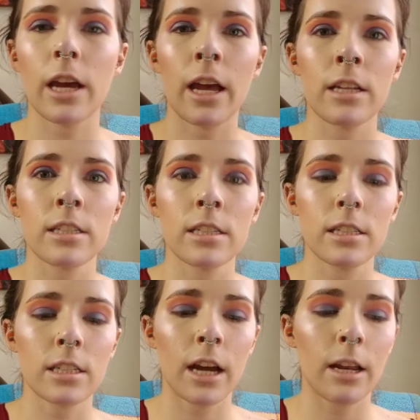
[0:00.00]
and
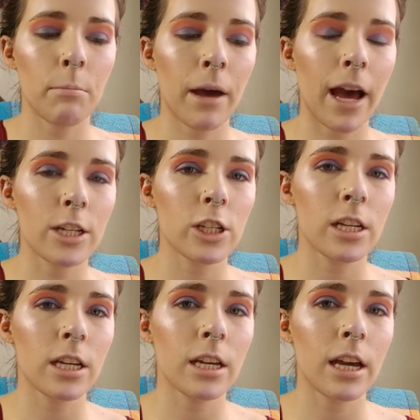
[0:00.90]
kind of
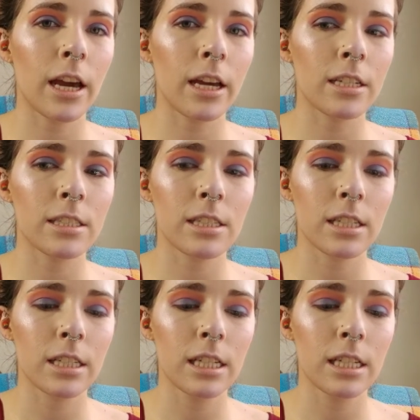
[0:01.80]
patchy, and